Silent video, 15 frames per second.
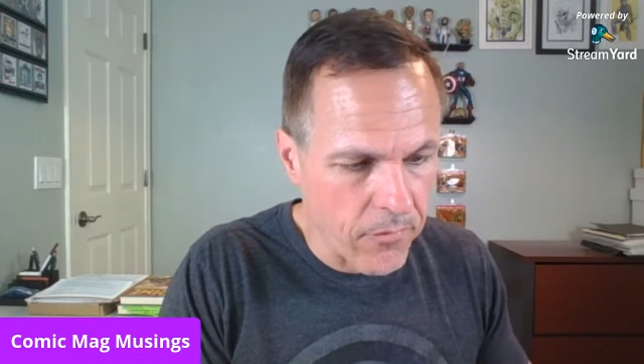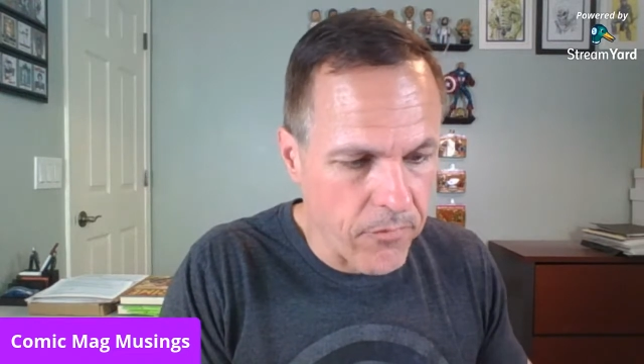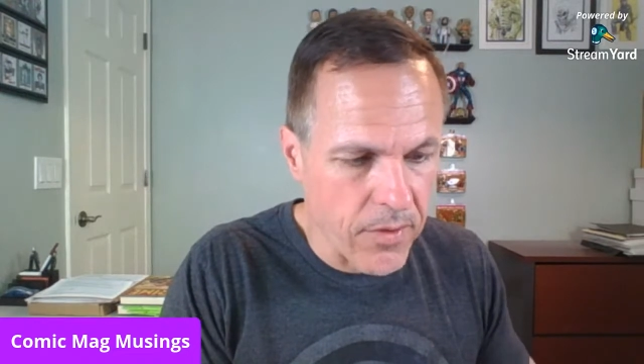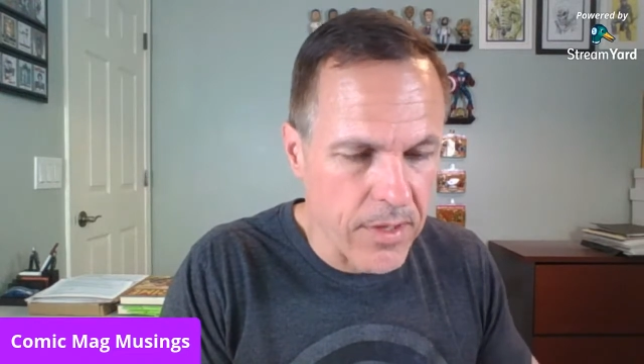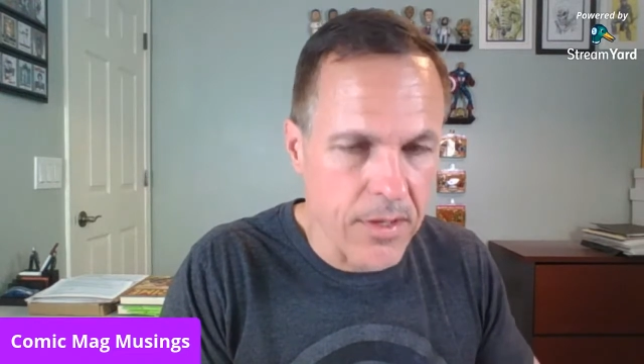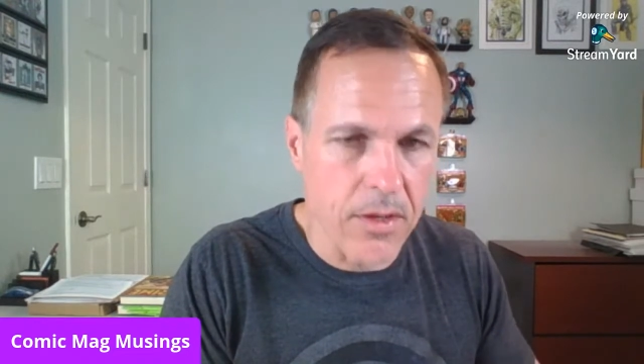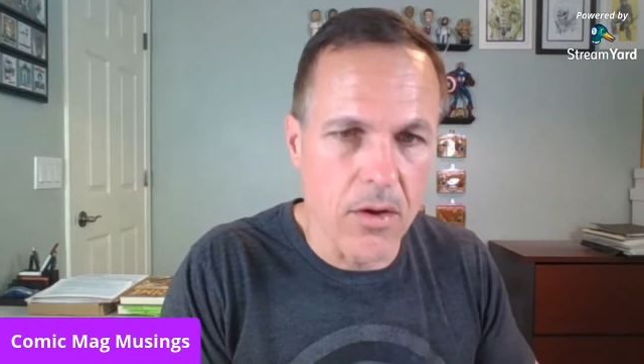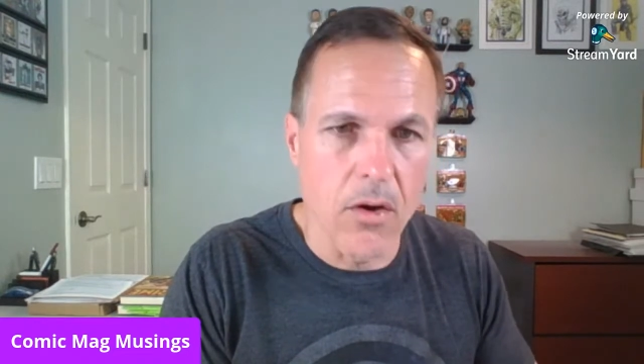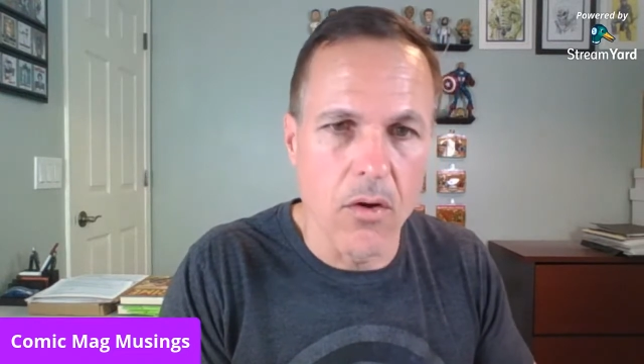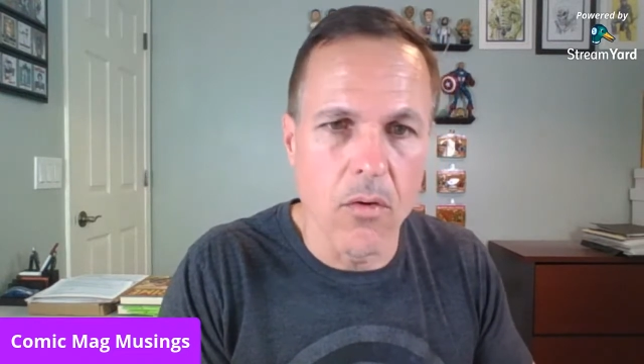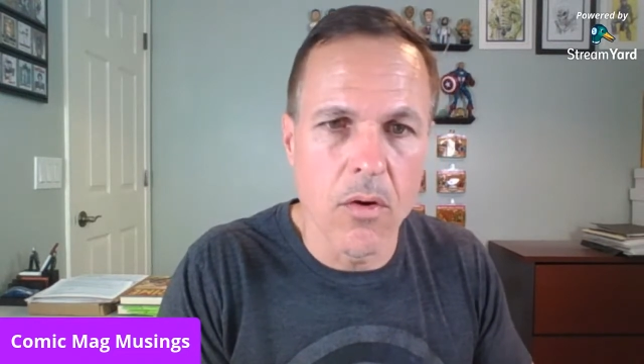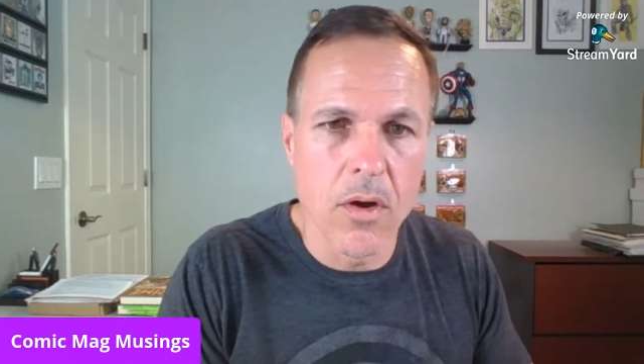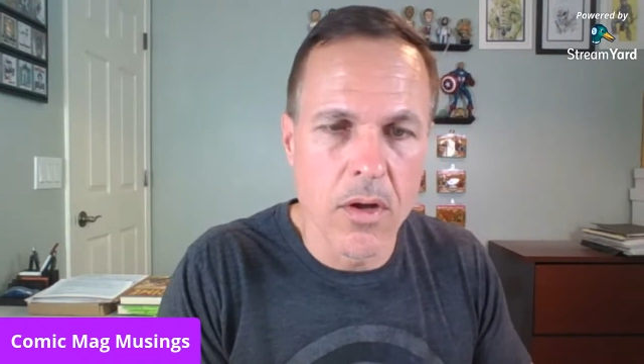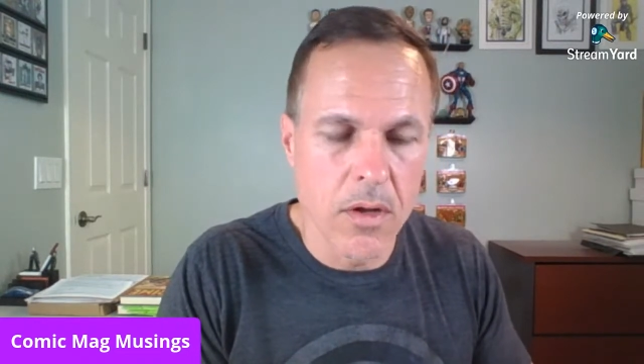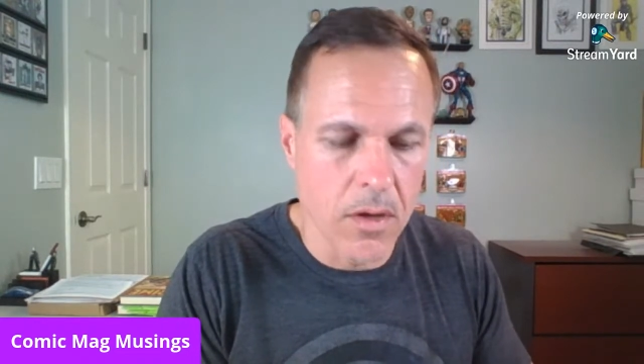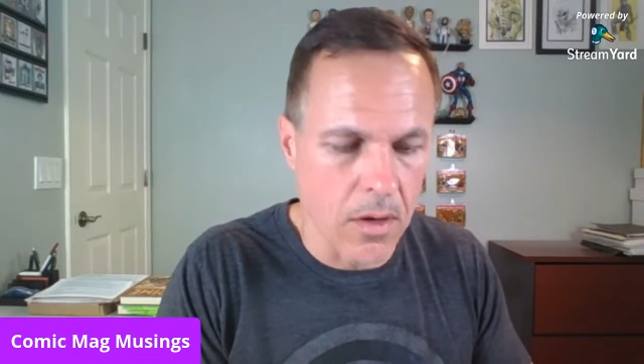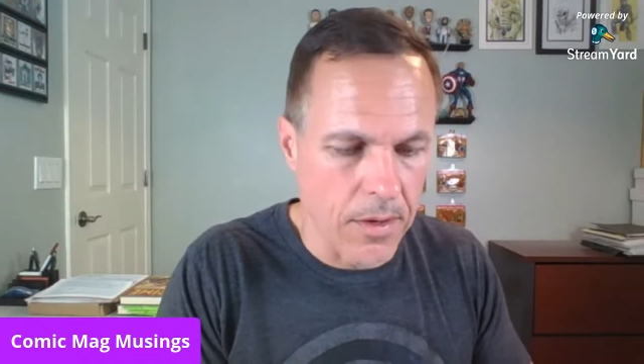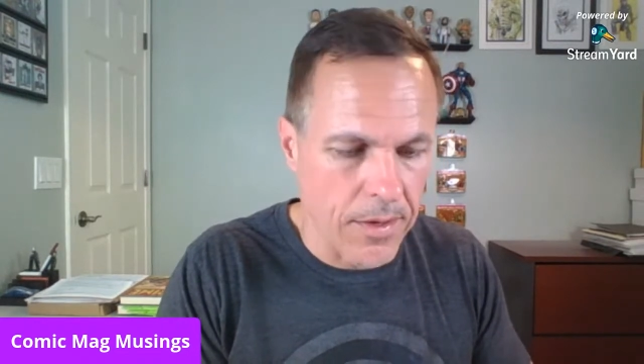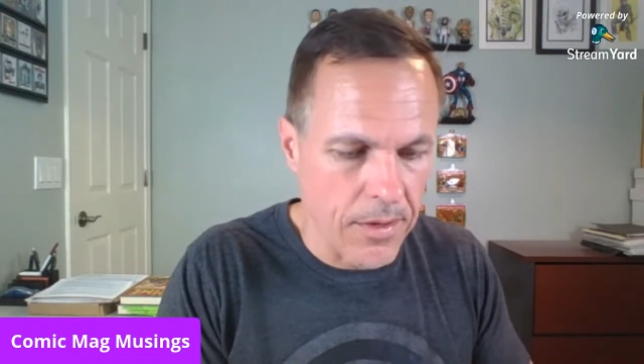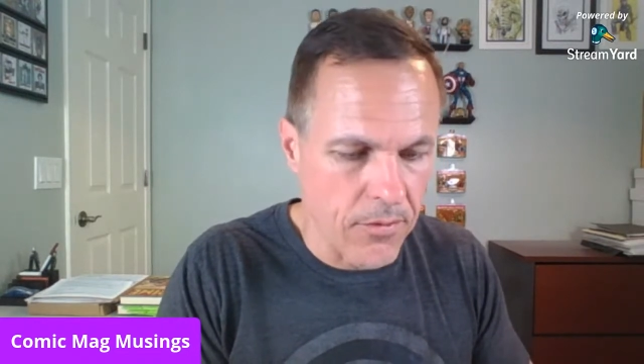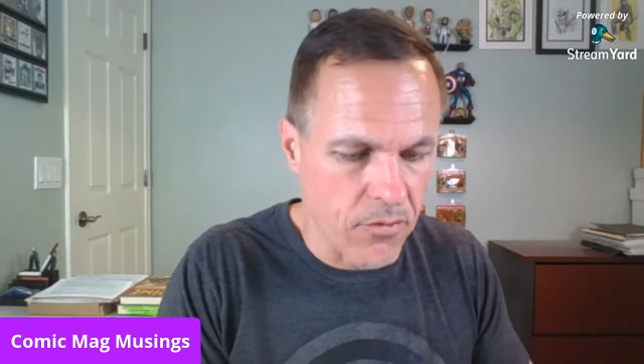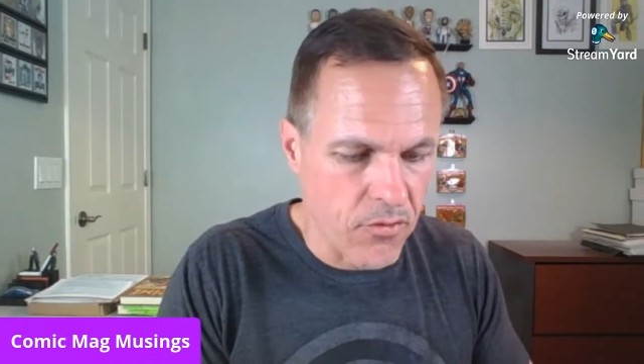video on
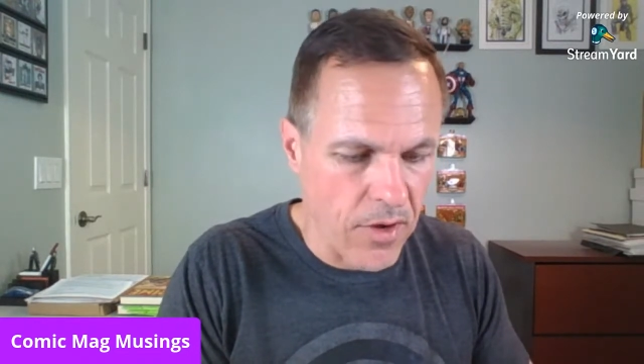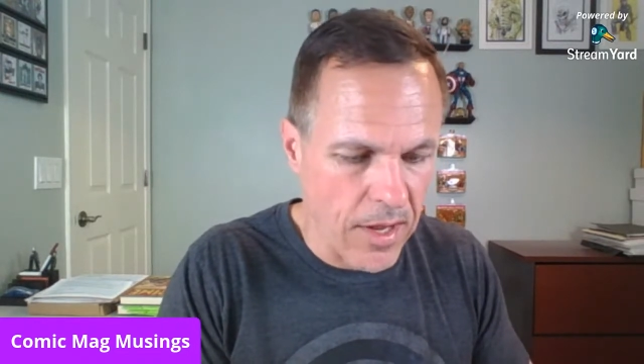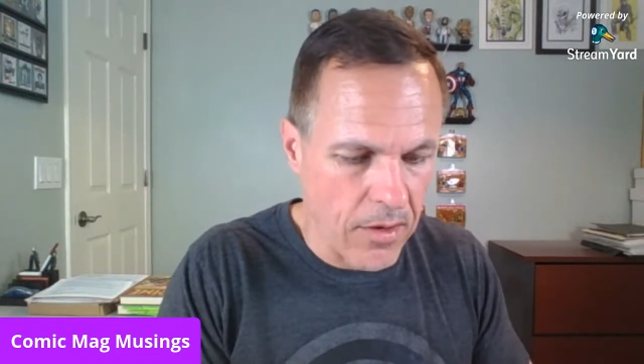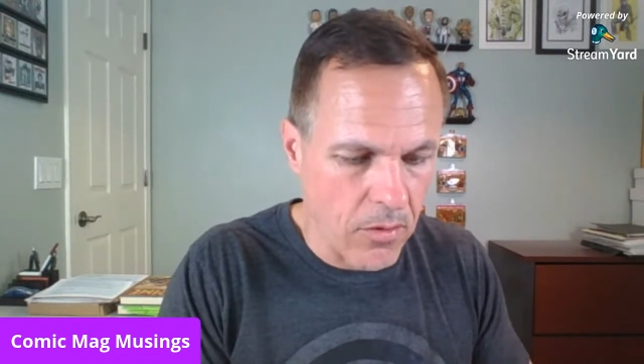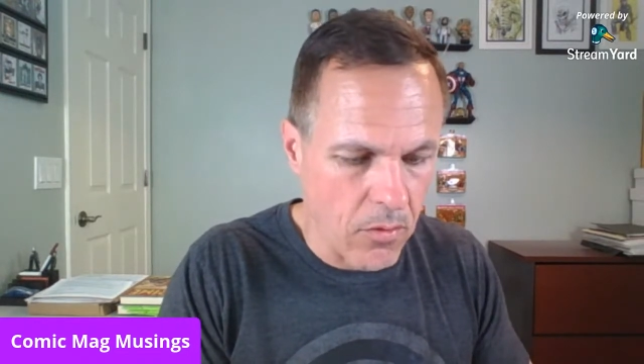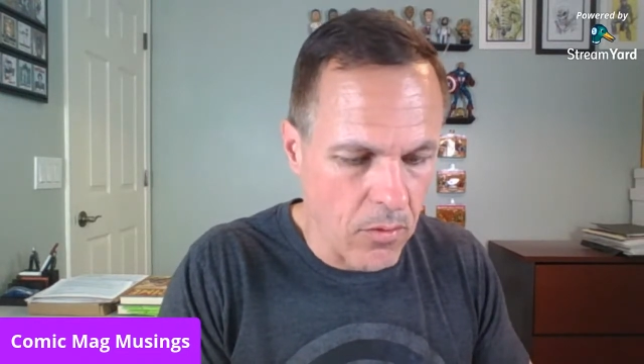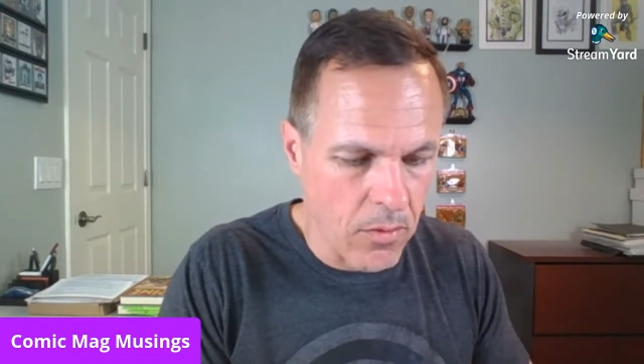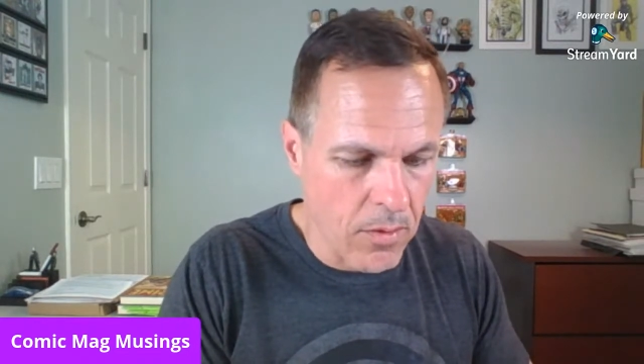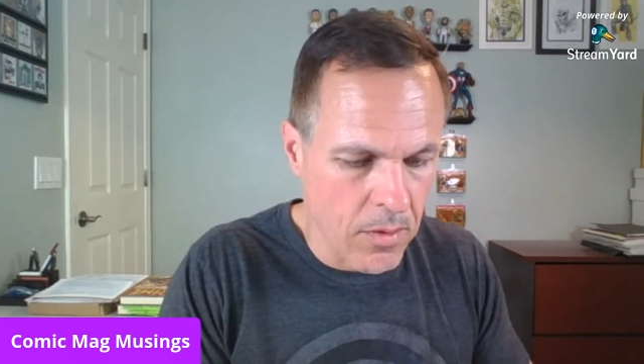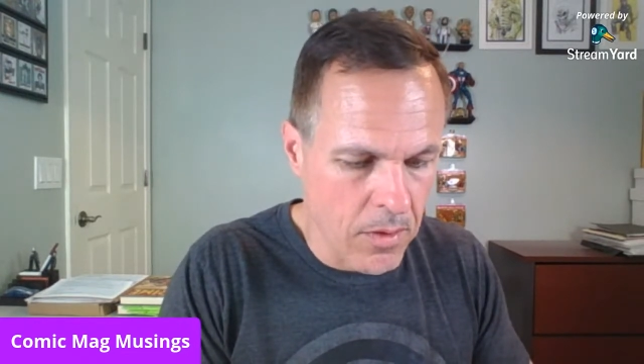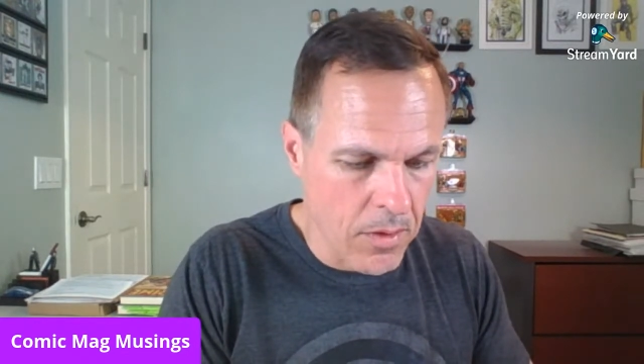his channel